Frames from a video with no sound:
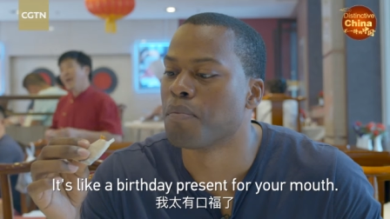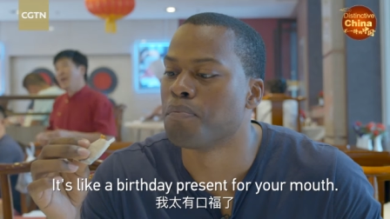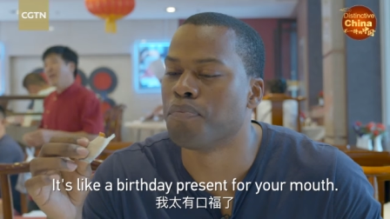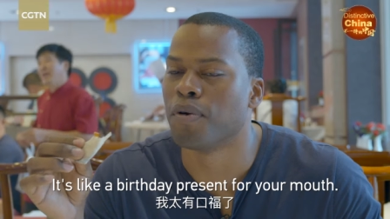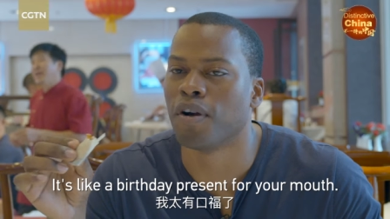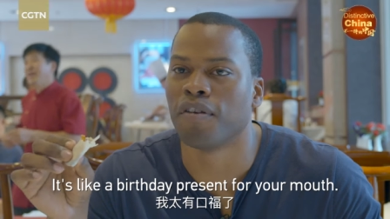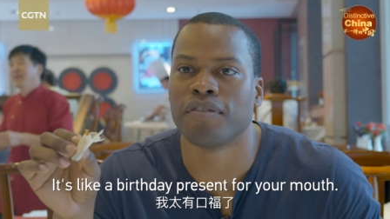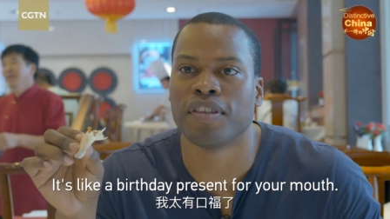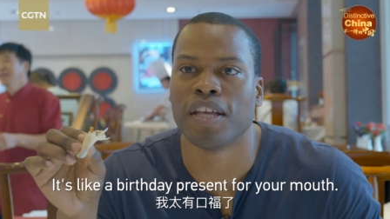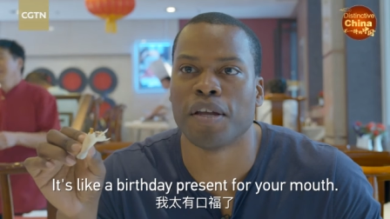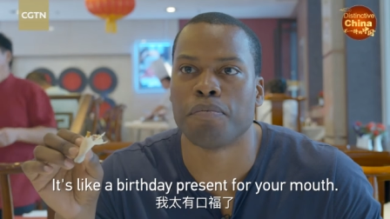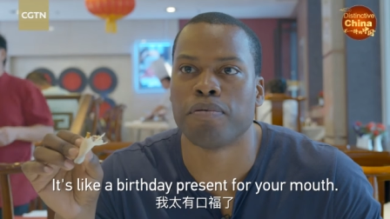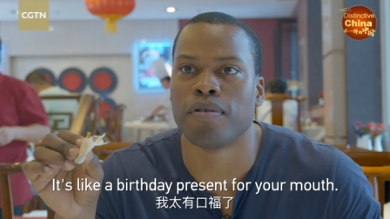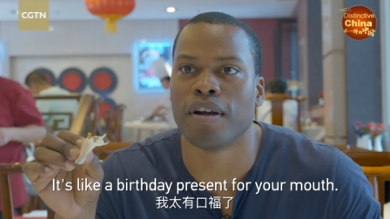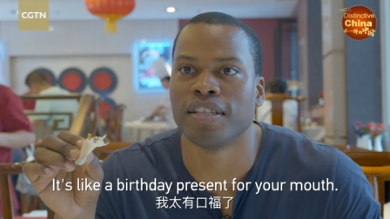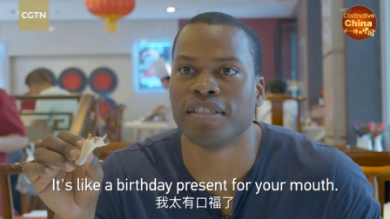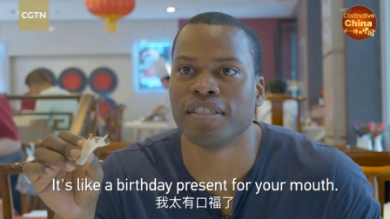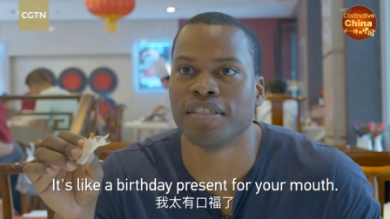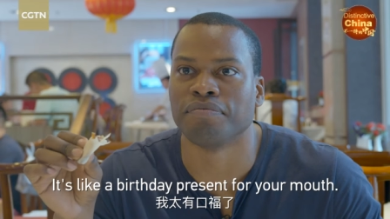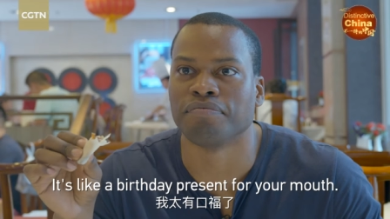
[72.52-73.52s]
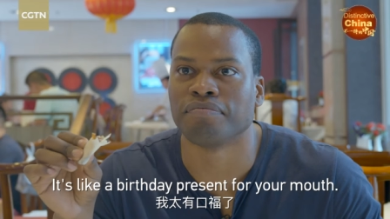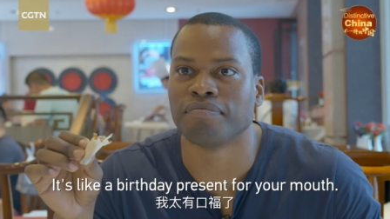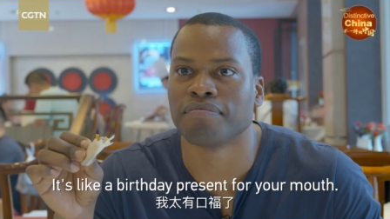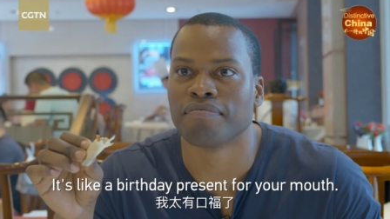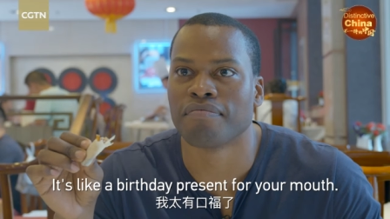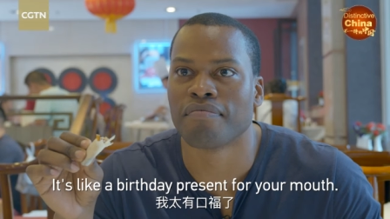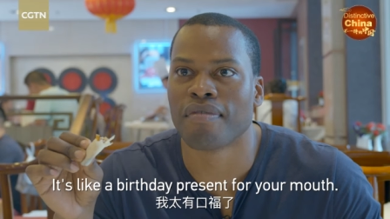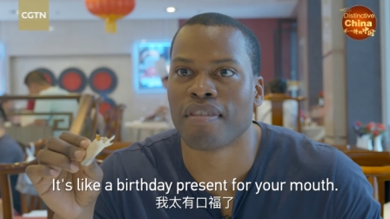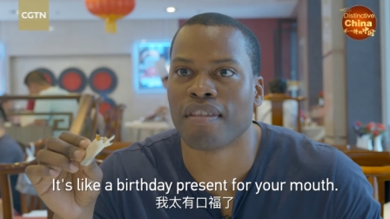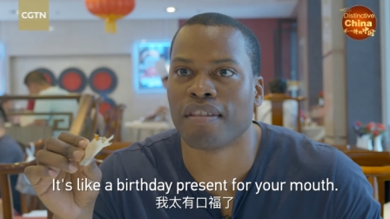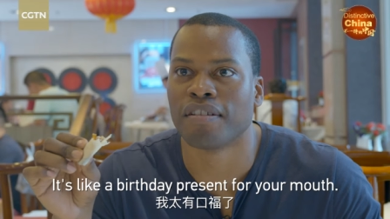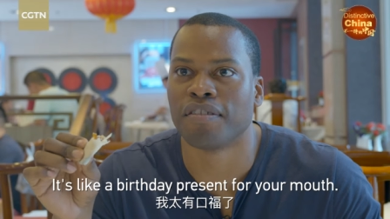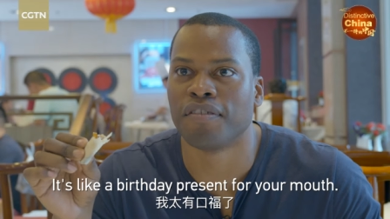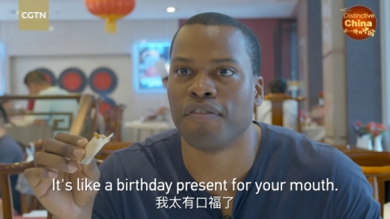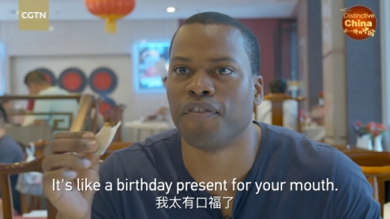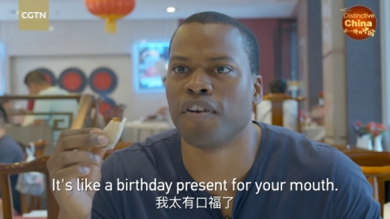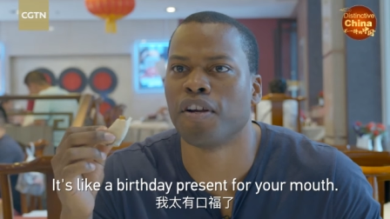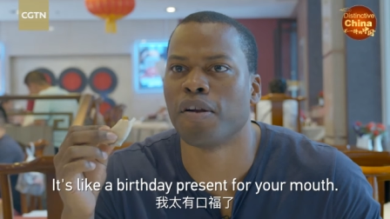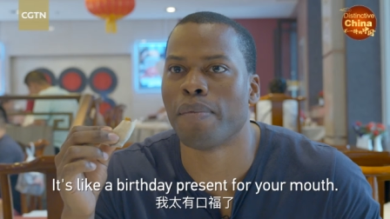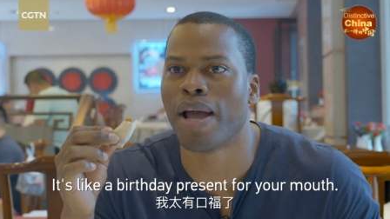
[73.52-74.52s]
birthday present
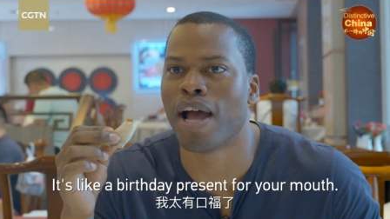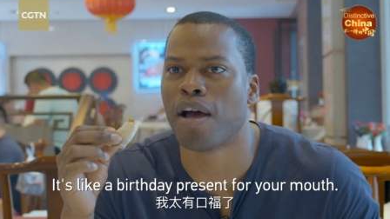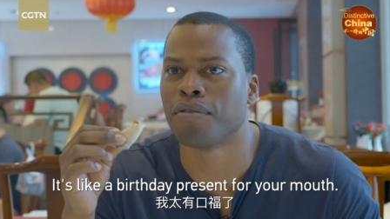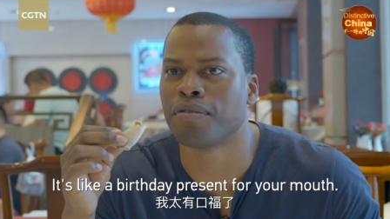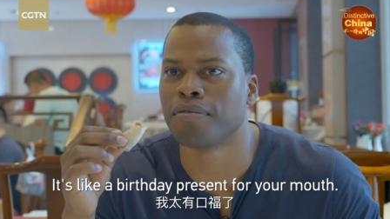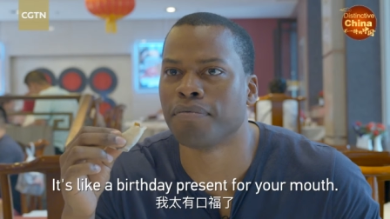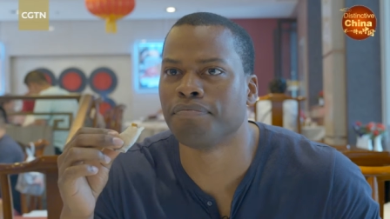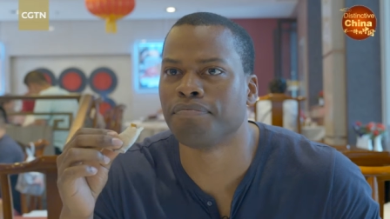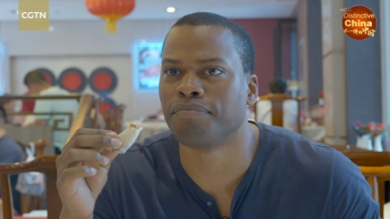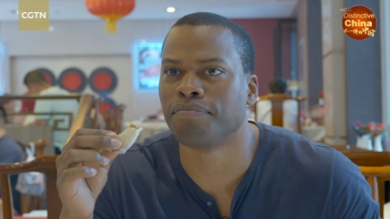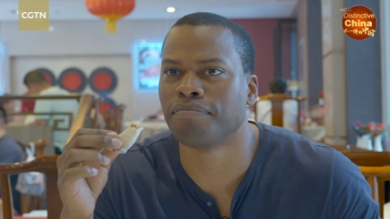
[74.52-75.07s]
for your mouth.